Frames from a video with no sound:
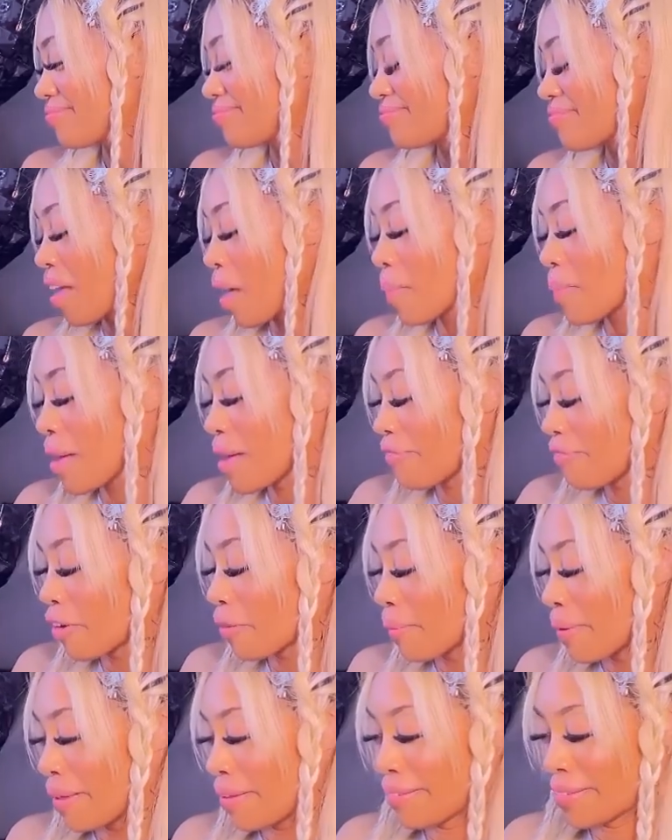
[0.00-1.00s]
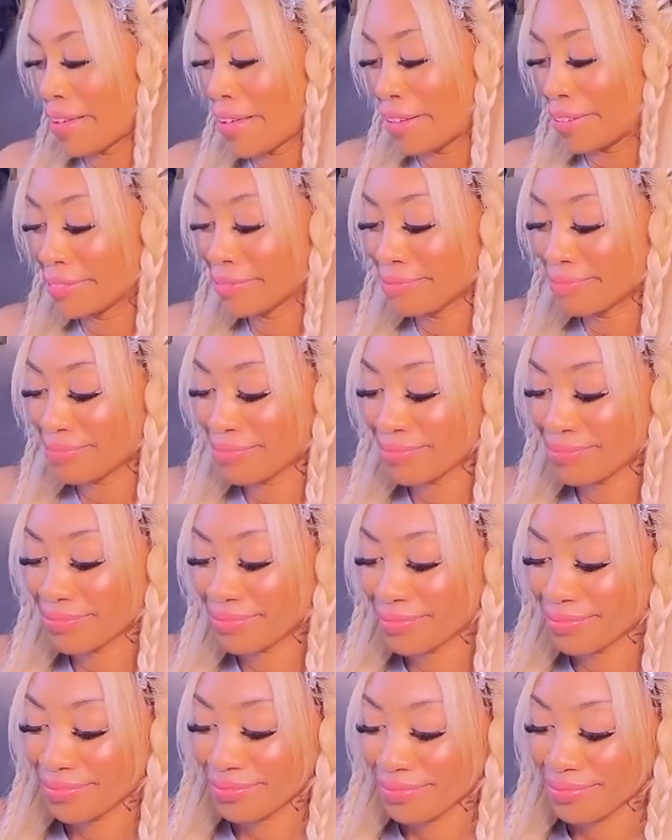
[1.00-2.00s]
But for real, though.
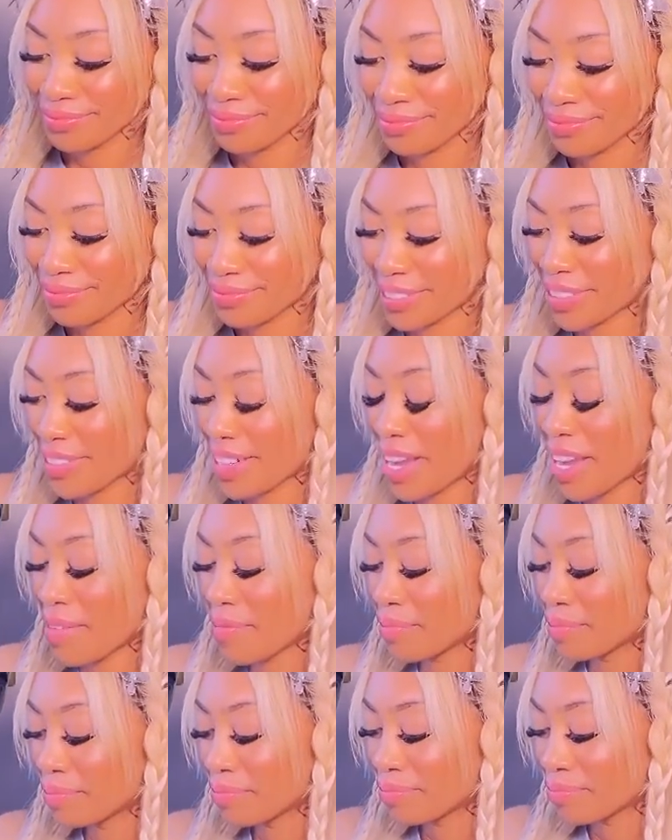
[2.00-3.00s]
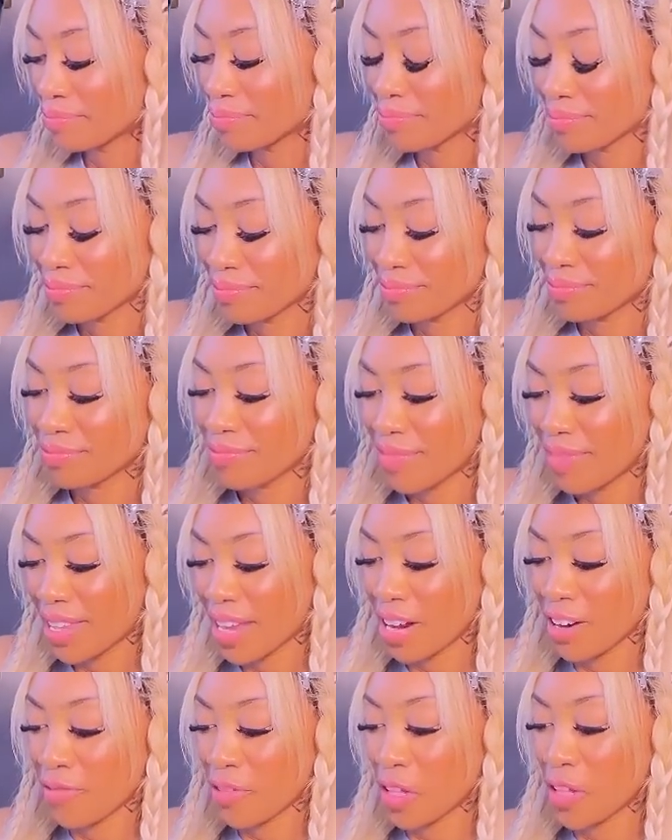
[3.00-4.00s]
Okay? Be
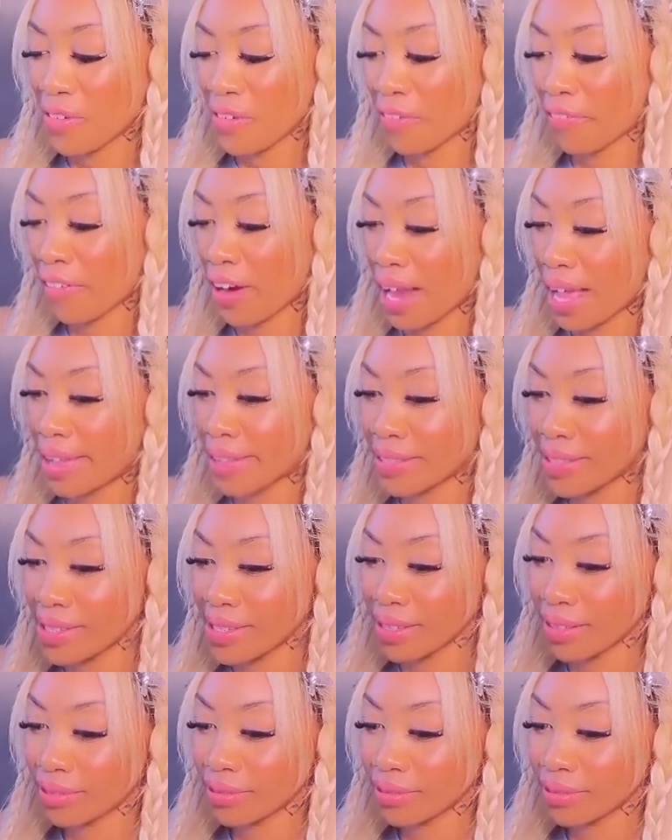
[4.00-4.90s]
careful of a friend